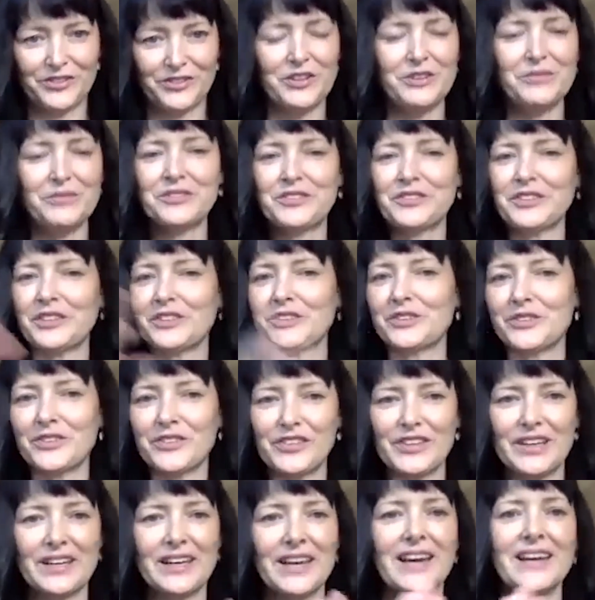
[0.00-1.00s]
And all of a sudden her
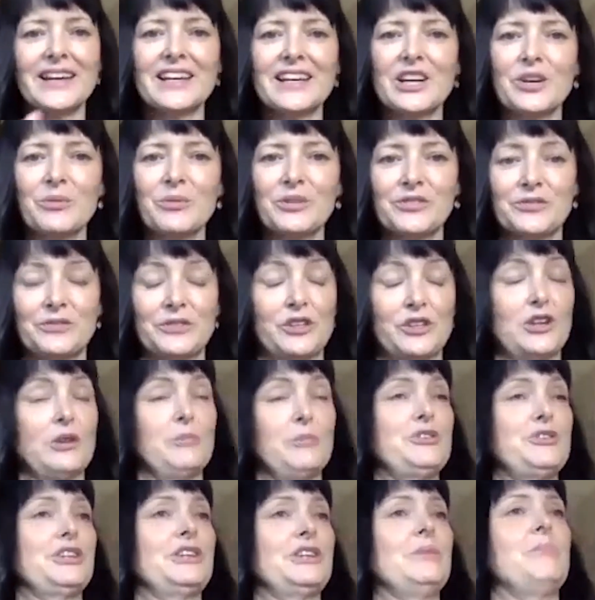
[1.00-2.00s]
sciatica was flared
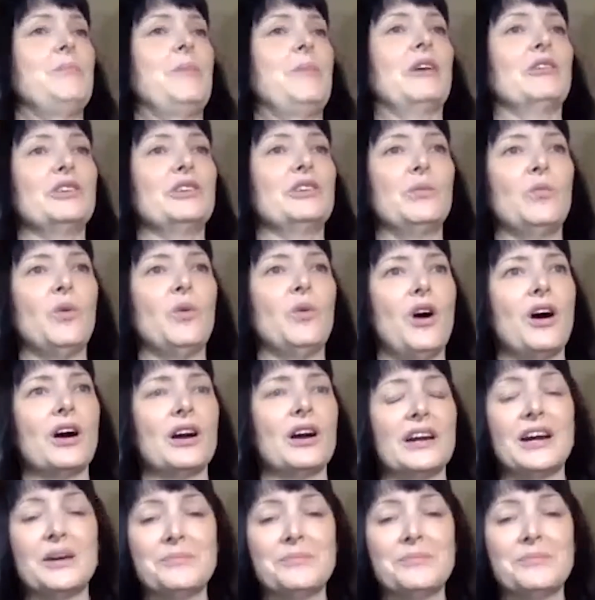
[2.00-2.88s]
up. She could barely walk.